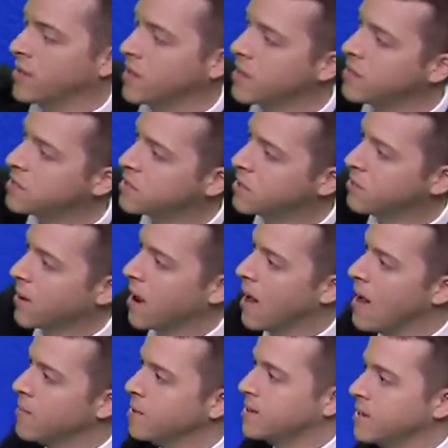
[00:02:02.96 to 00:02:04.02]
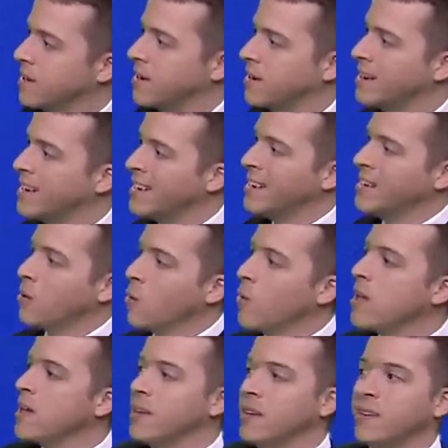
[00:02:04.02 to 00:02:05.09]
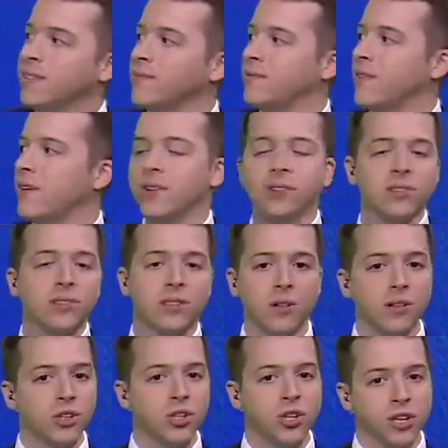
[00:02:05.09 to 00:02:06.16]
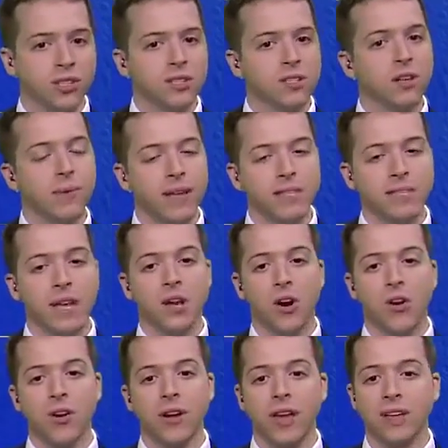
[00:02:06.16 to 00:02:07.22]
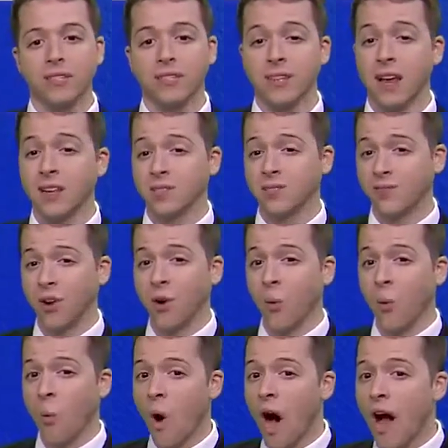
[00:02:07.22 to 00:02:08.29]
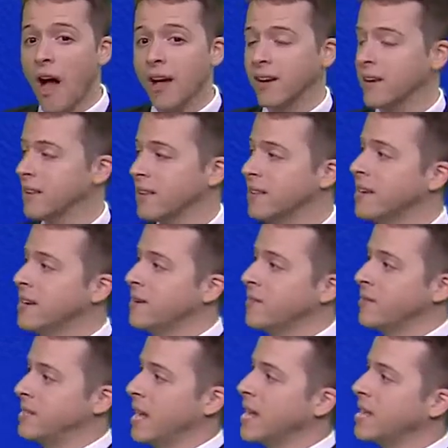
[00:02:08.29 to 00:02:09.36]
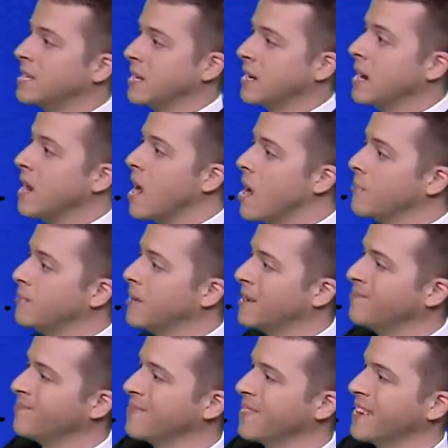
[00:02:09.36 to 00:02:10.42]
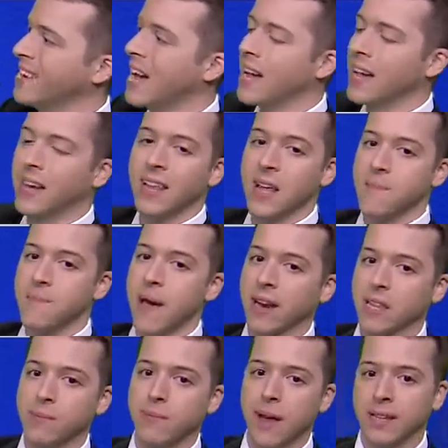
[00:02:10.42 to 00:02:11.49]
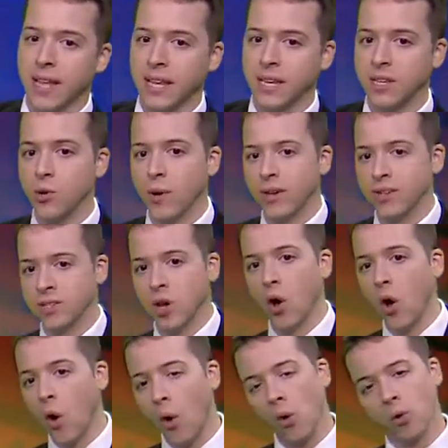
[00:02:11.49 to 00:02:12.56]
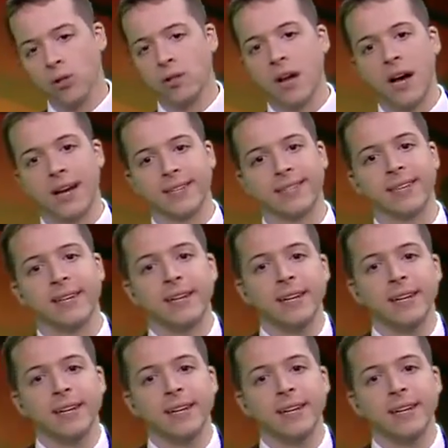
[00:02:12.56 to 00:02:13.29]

the eastern Bahamas here. Weaken very slowly. She could still maintain hurricane status for a while, for days to come, but not going to impact the mainland U.S. a whole lot.